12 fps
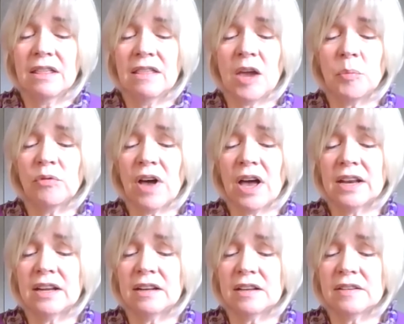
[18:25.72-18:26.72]
They
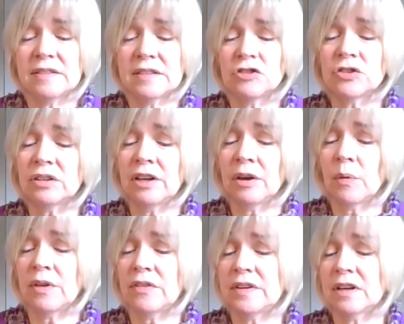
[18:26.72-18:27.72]
provided essential
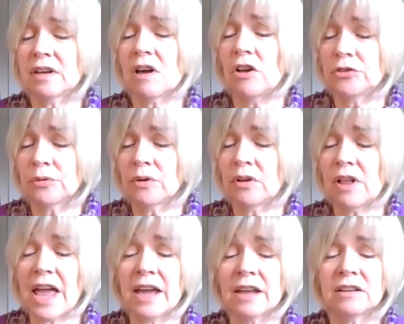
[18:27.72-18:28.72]
linguistic, cultural,
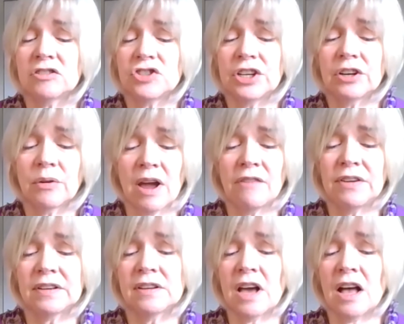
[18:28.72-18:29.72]
and
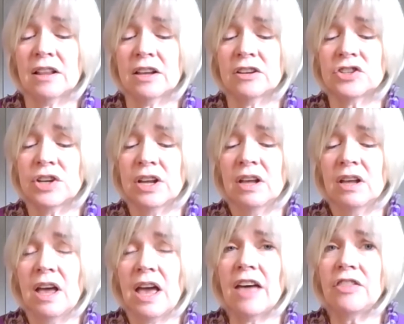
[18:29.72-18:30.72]
geographic knowledge
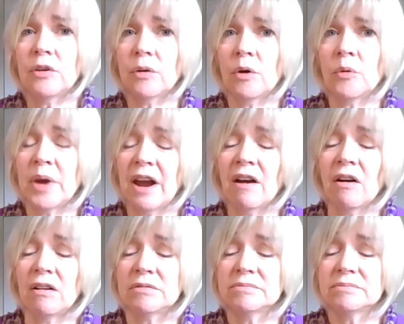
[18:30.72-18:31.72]
at their own
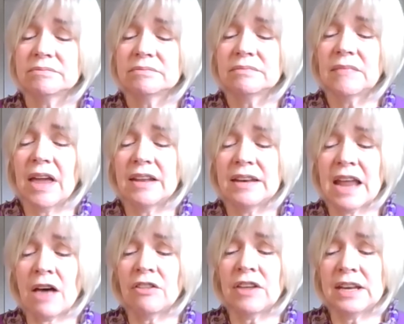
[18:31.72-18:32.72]
peril, and
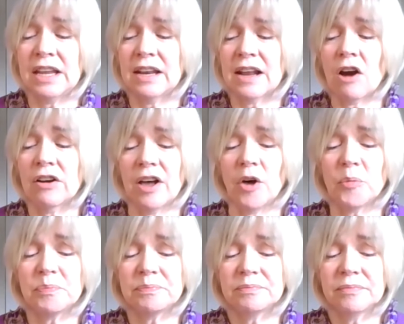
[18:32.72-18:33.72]
now they need our
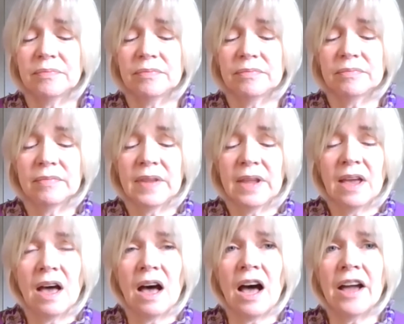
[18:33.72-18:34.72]
help.
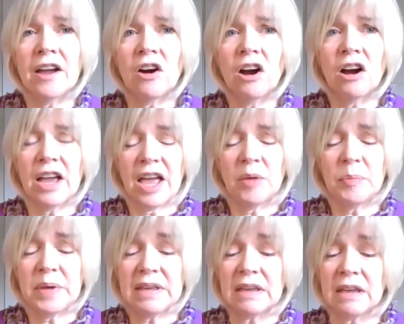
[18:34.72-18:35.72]

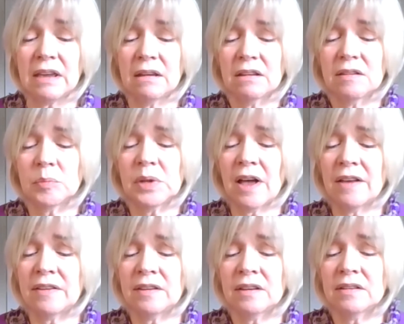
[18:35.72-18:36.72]
IRAP
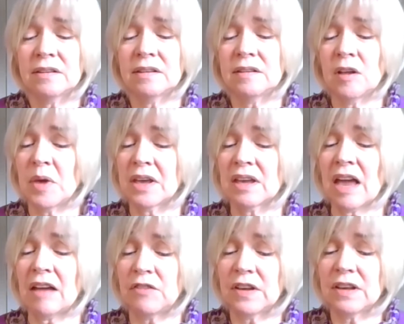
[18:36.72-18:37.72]
supplies systemic
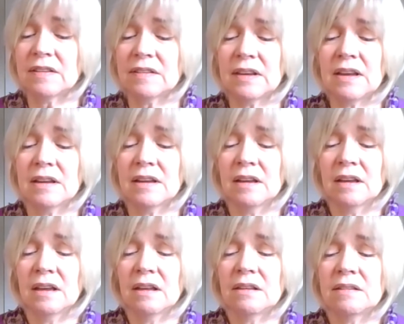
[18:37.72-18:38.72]
advocacy,
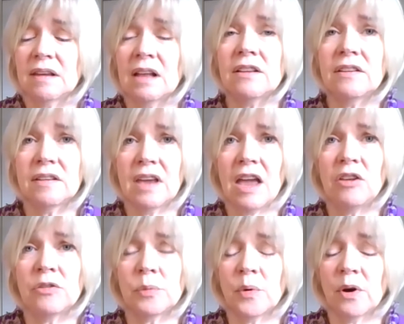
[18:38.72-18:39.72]
zealous
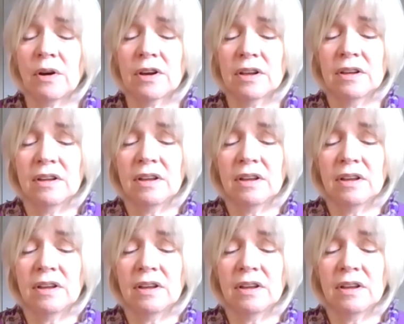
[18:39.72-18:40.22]
casework,